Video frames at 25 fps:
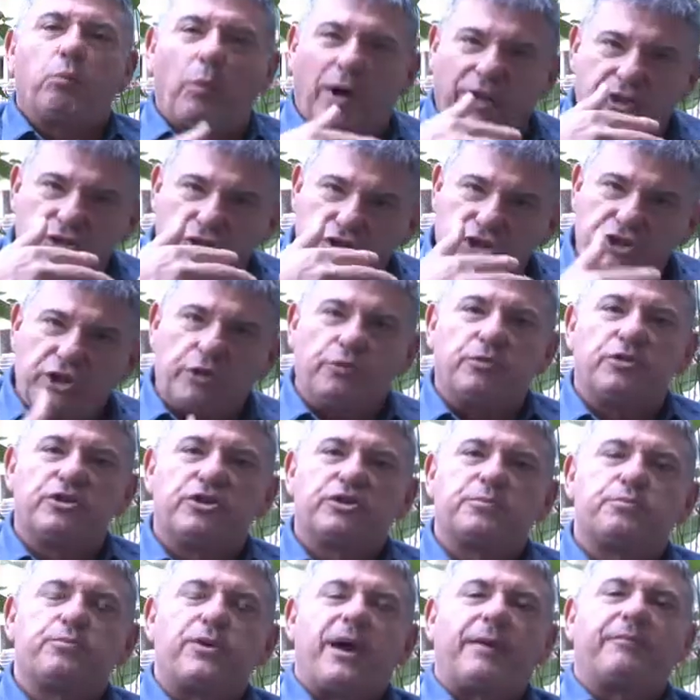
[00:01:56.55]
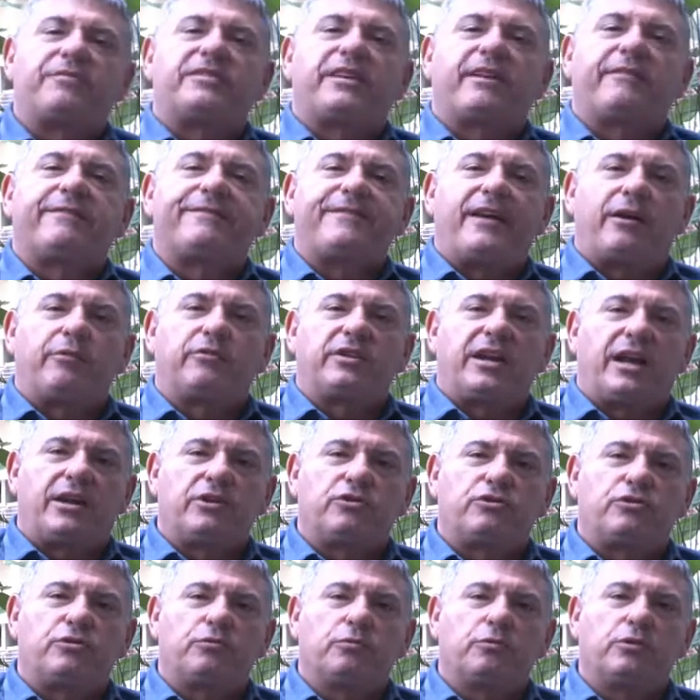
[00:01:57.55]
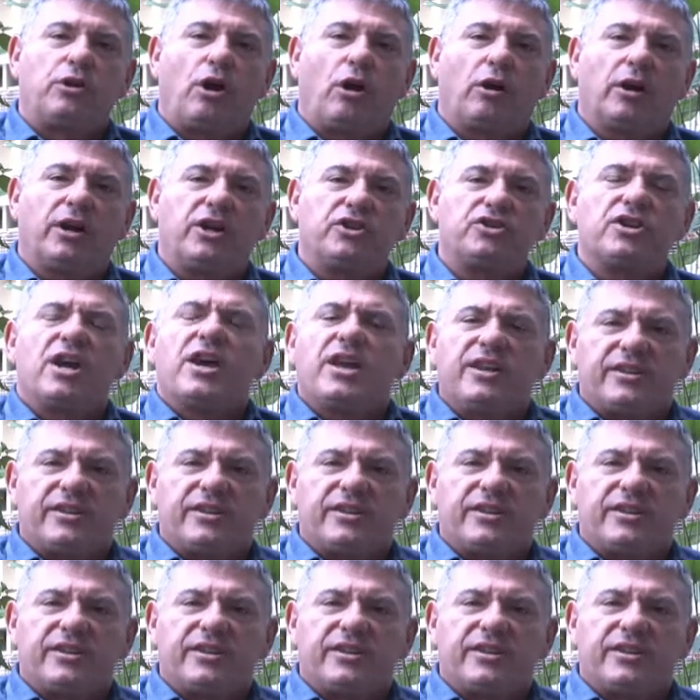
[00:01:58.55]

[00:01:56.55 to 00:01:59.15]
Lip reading: once students perhaps have foundational knowledge.